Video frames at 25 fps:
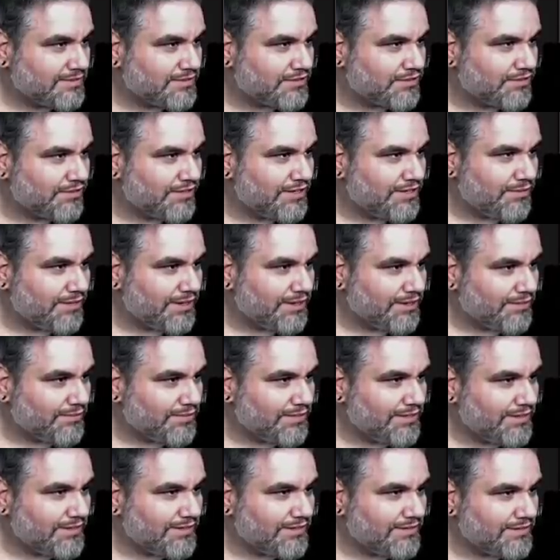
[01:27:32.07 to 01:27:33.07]
It was green white.
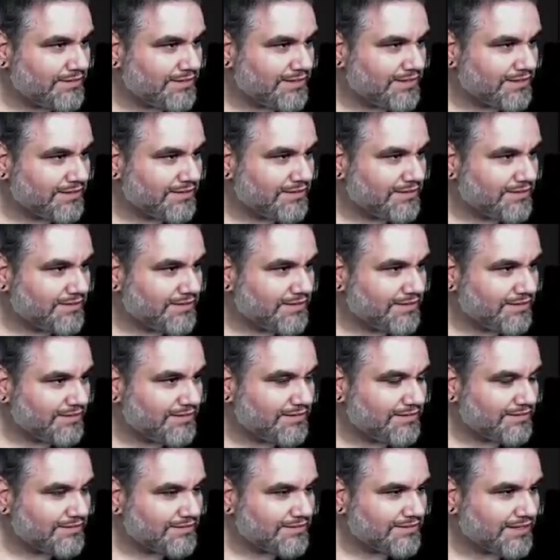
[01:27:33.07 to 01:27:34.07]
What are you doing here? I
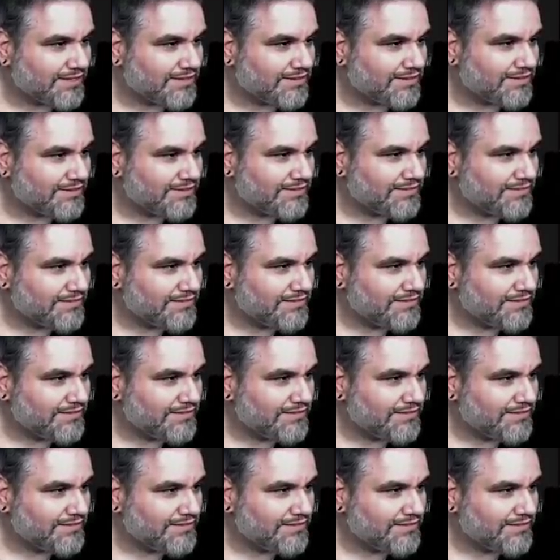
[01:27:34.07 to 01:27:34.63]
don't understand.